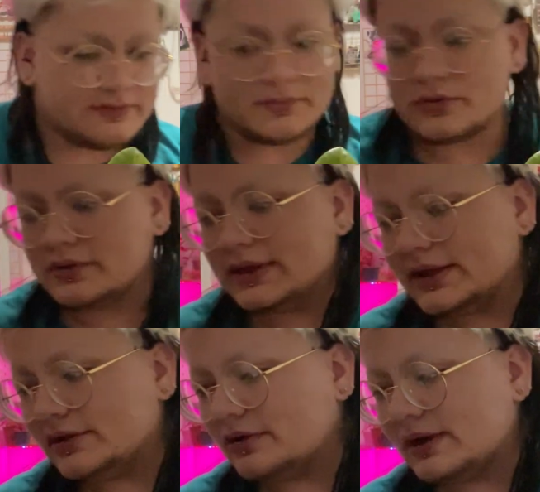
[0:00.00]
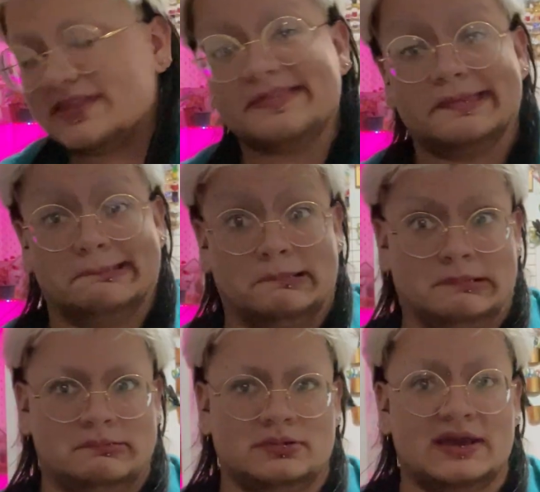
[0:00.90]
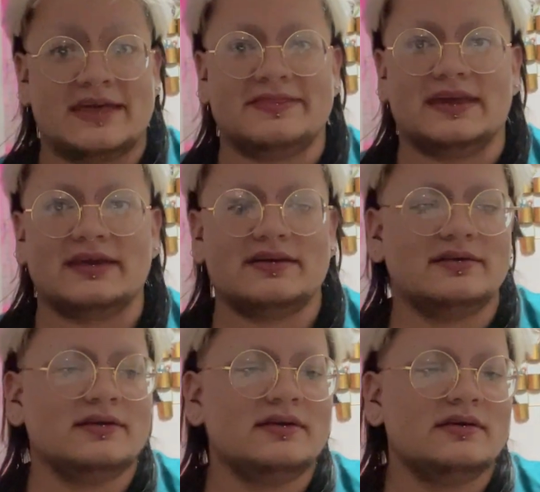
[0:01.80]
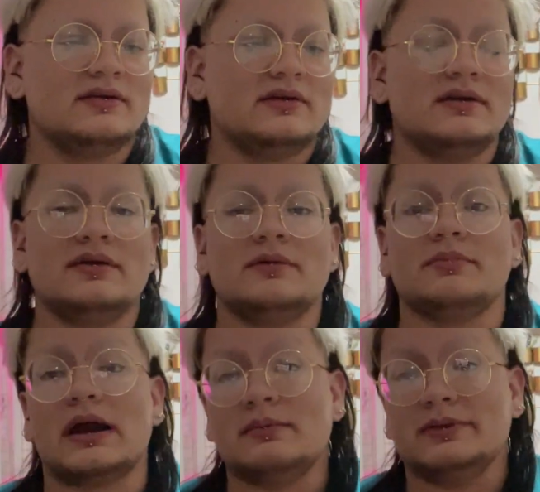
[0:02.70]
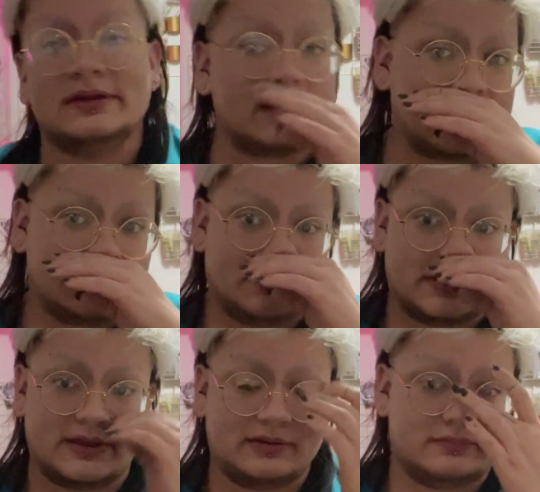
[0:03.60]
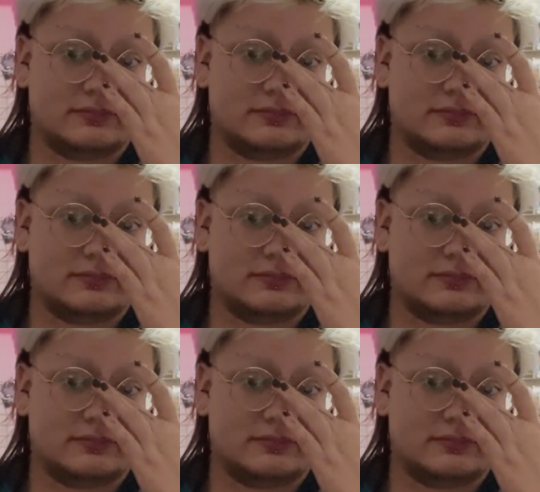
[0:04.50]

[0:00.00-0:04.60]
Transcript: from Orlando, I think. Probably not, but...